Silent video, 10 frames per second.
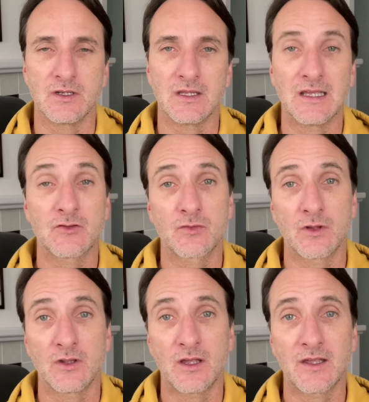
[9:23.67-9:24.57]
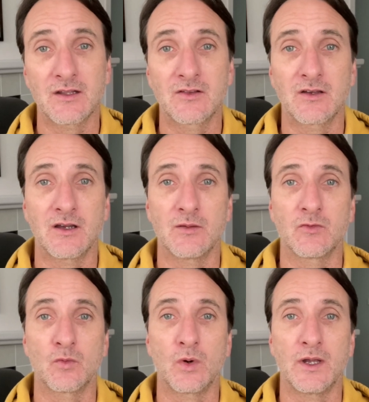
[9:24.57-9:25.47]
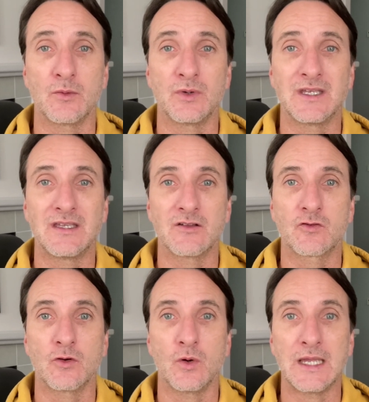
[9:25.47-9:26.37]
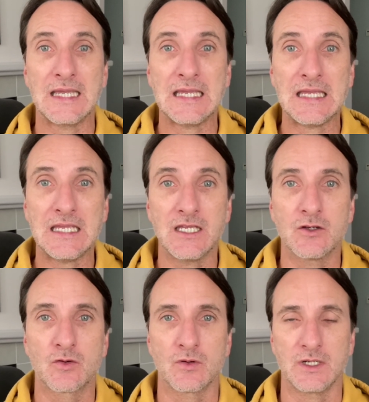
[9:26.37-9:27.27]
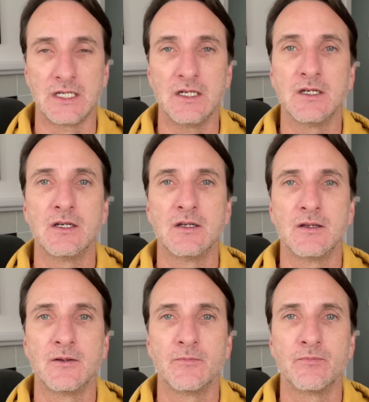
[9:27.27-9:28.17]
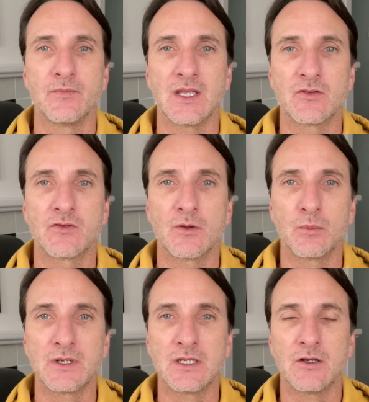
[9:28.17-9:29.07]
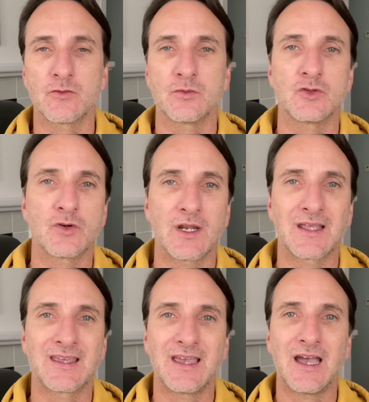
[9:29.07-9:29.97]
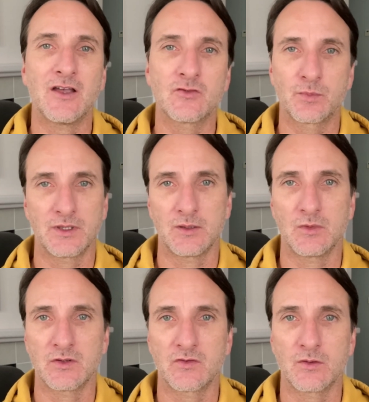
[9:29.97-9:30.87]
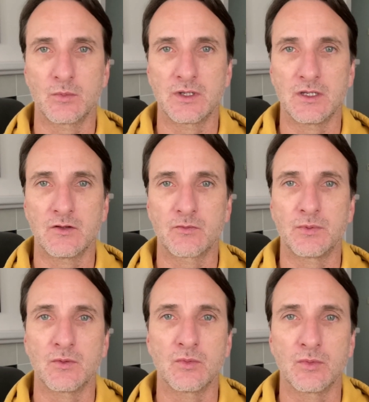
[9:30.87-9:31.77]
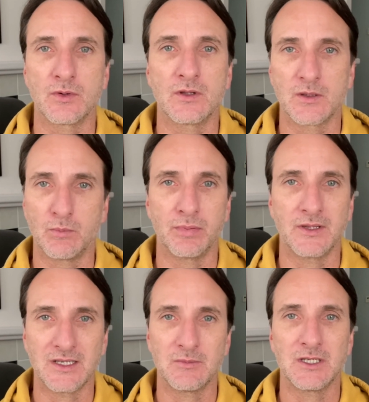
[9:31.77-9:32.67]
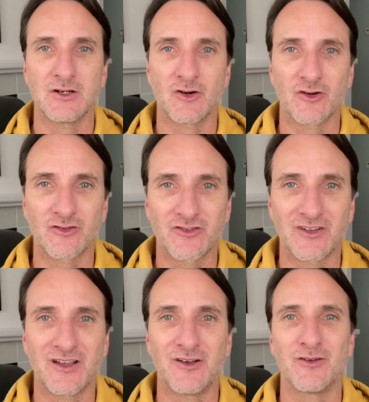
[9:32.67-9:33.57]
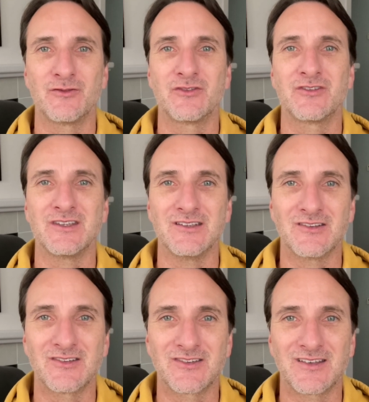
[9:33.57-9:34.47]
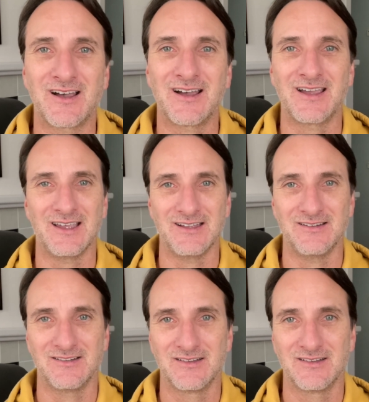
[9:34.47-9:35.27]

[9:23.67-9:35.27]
And that's a lot of times why we get so angry at somebody else. We try to cast blame on somebody else, but we're really blaming ourselves inside.